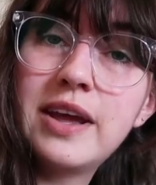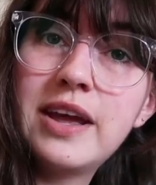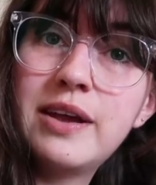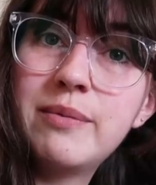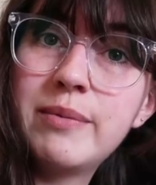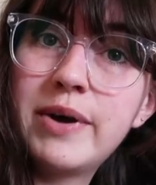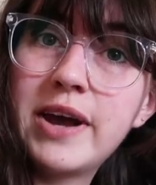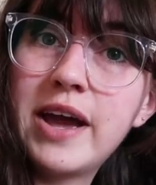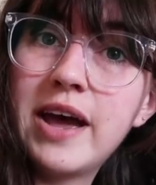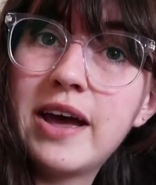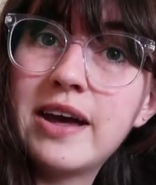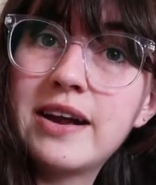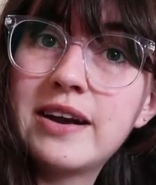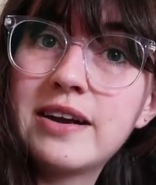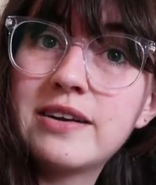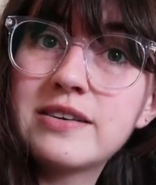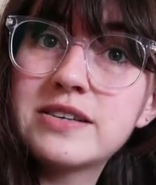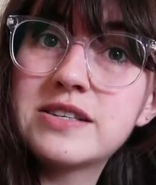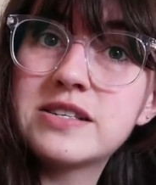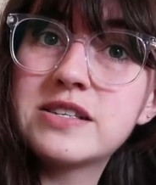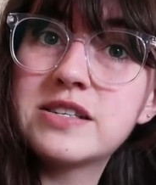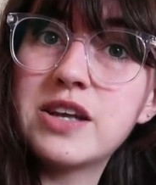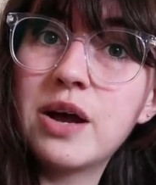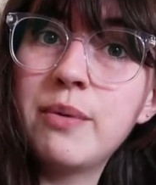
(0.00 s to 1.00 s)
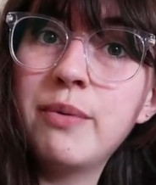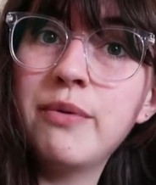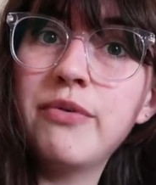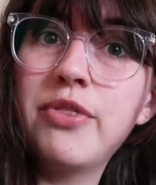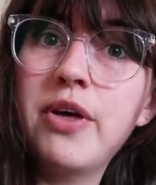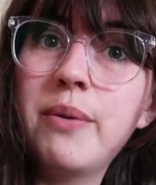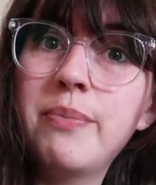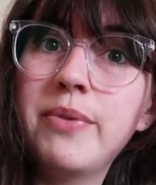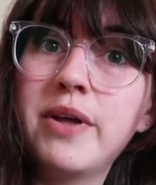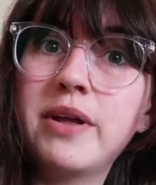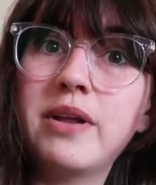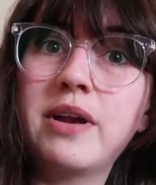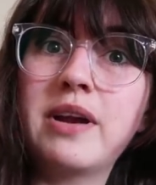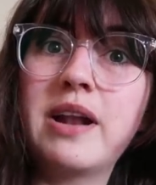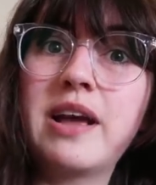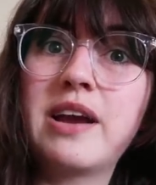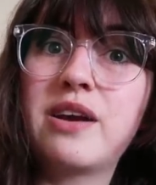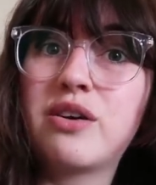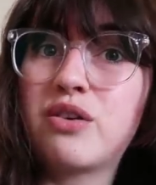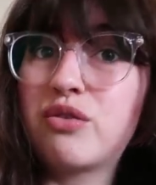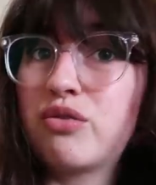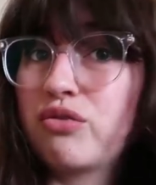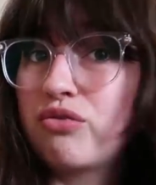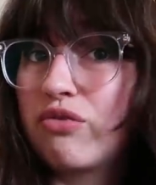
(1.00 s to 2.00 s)
in my hair. There are some of them that are
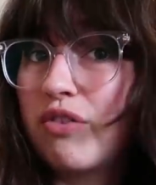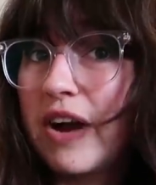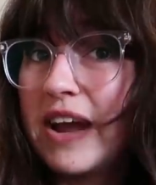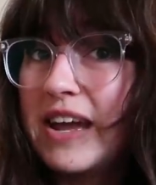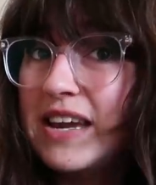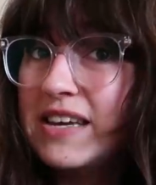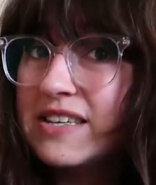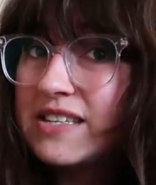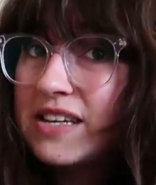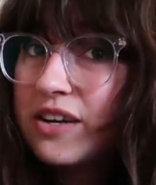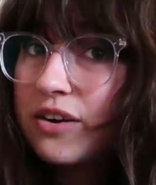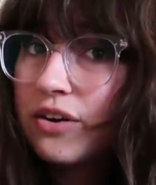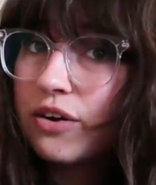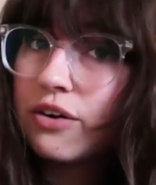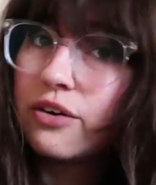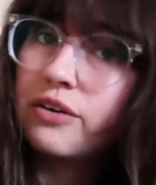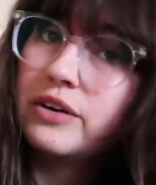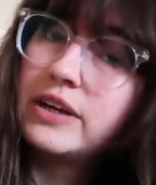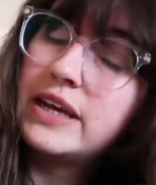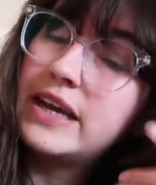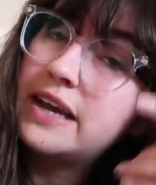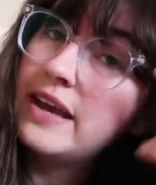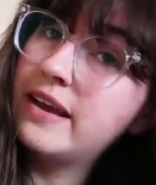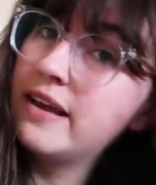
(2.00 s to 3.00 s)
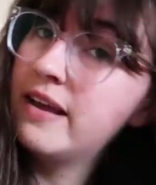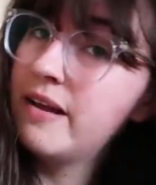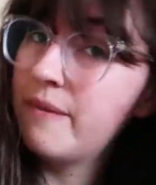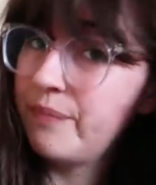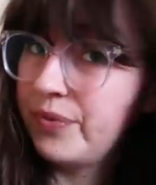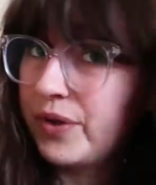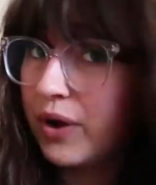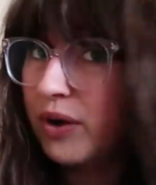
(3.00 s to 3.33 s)
like crazy curly.